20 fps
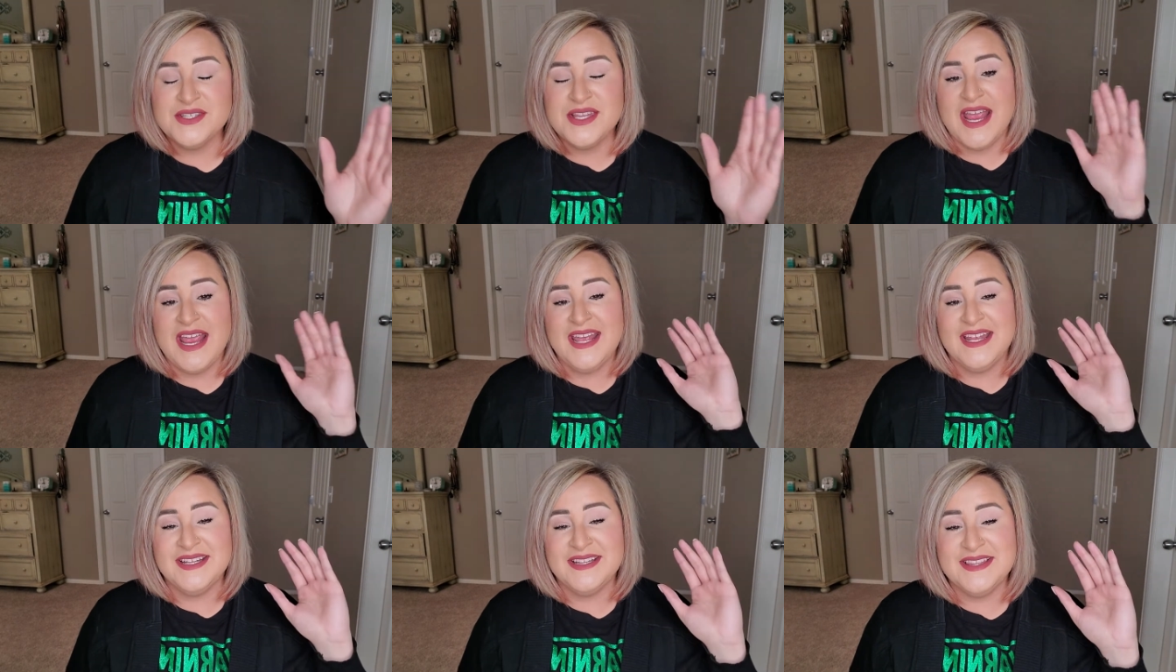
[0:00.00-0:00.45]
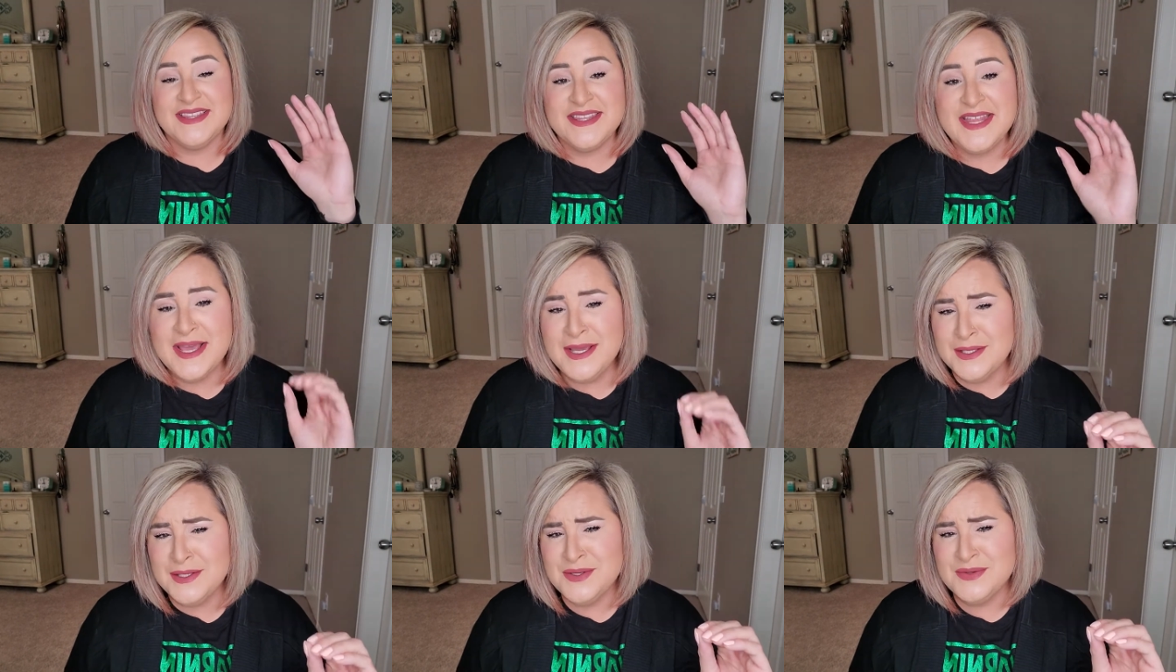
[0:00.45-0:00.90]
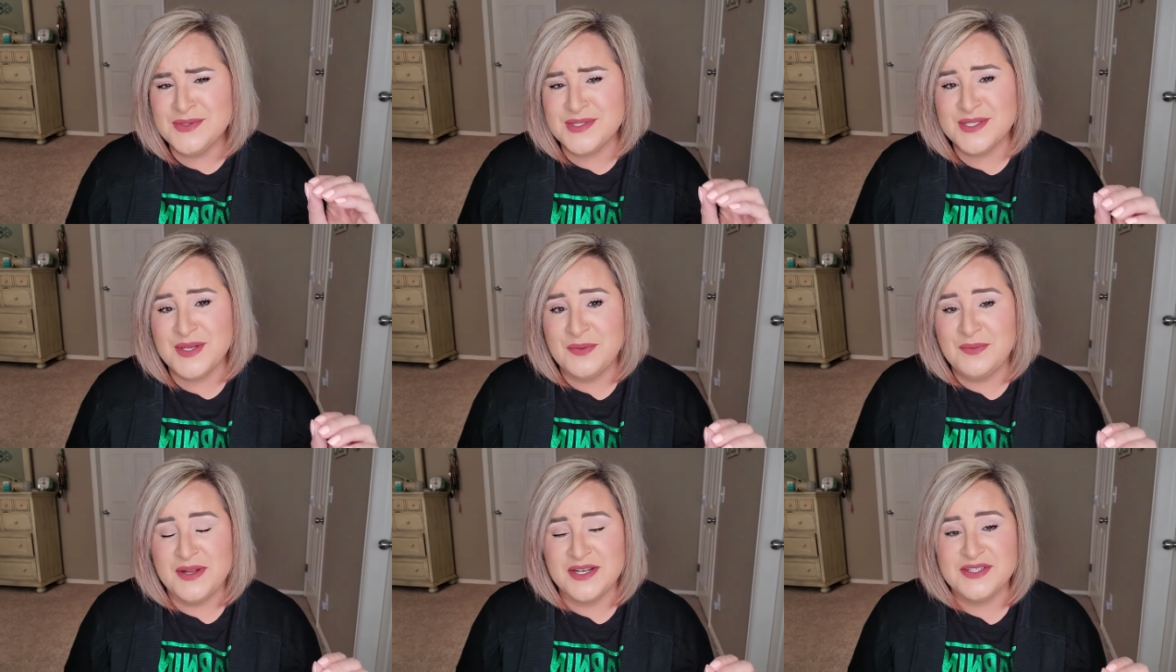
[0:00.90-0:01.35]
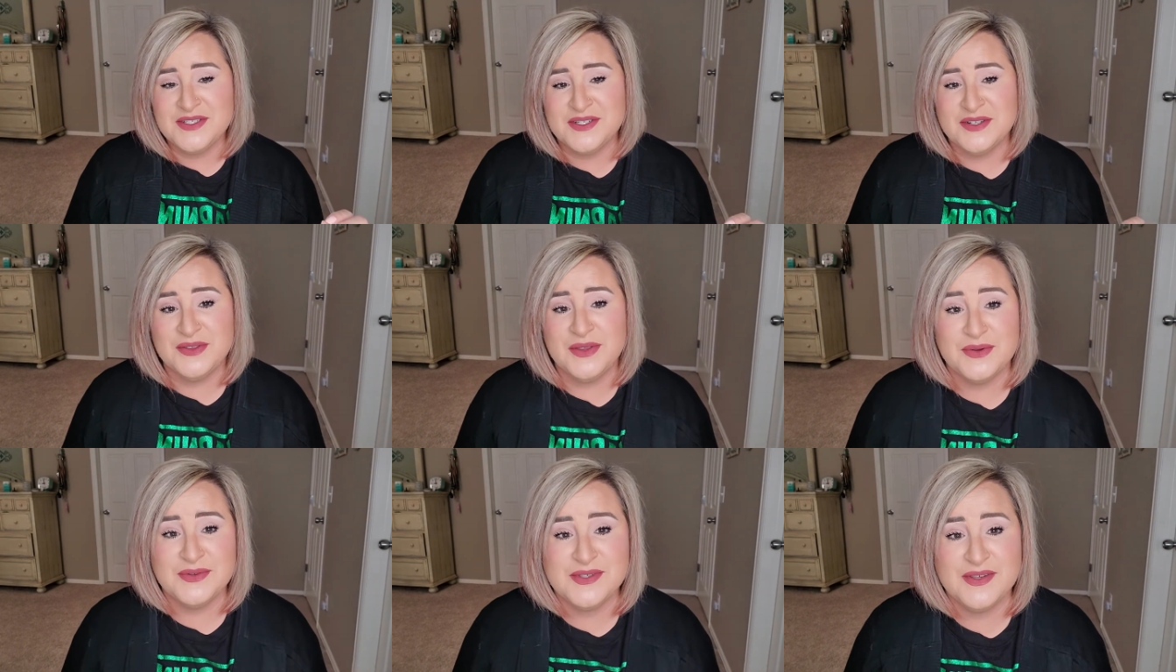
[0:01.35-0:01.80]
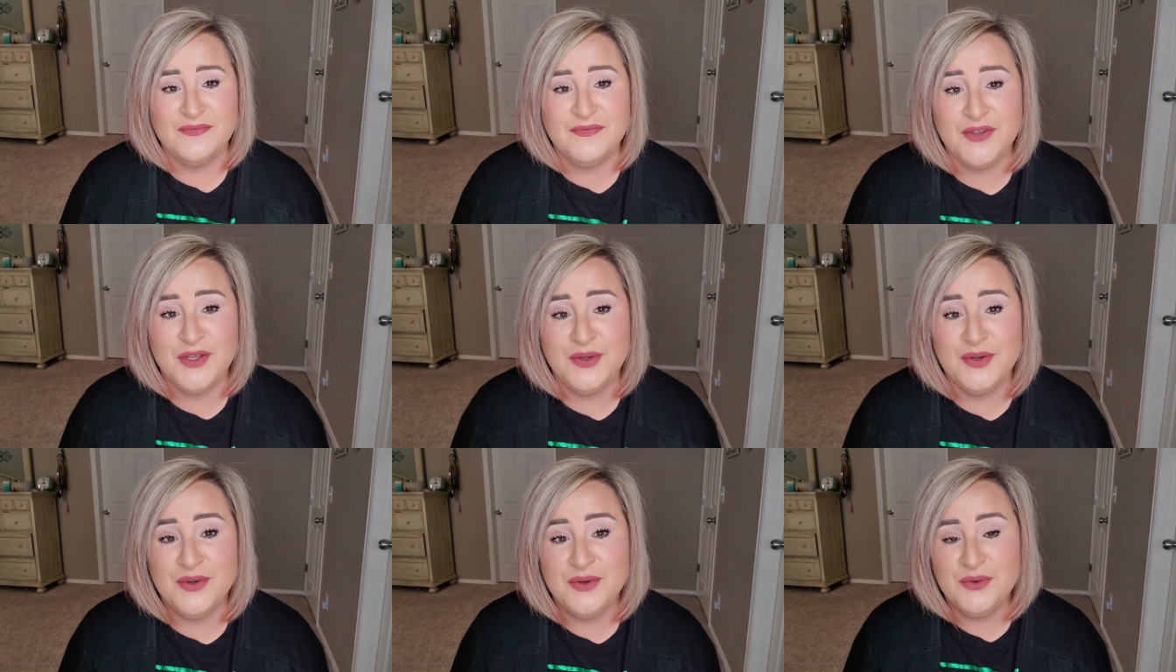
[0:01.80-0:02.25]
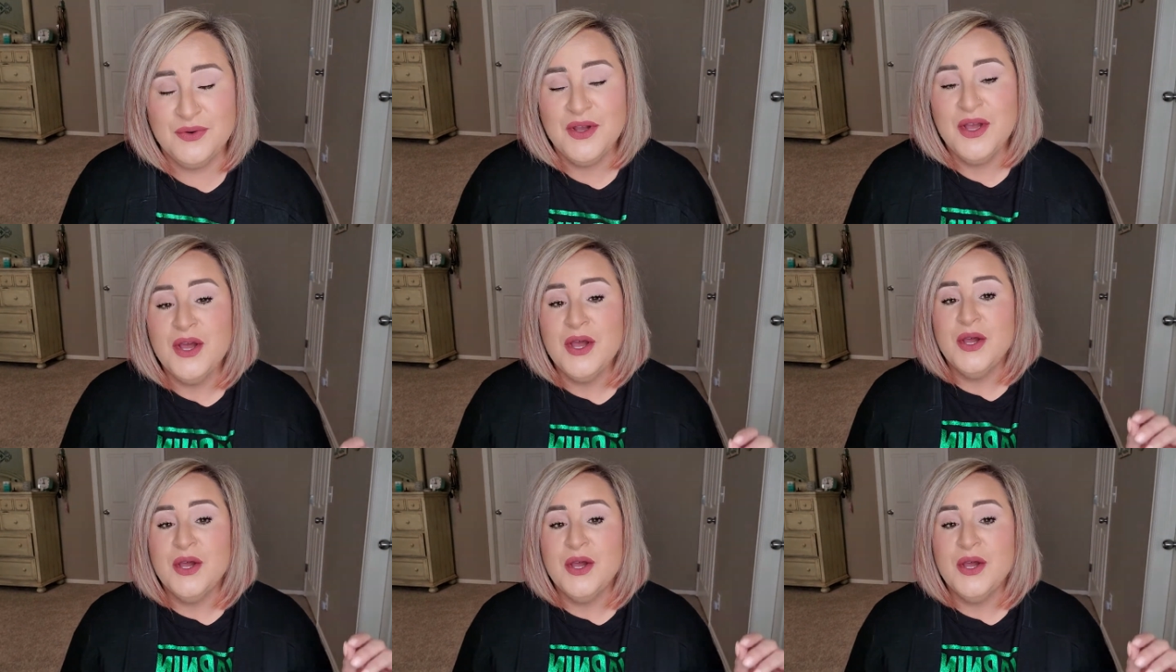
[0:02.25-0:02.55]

And thank you so much to those of you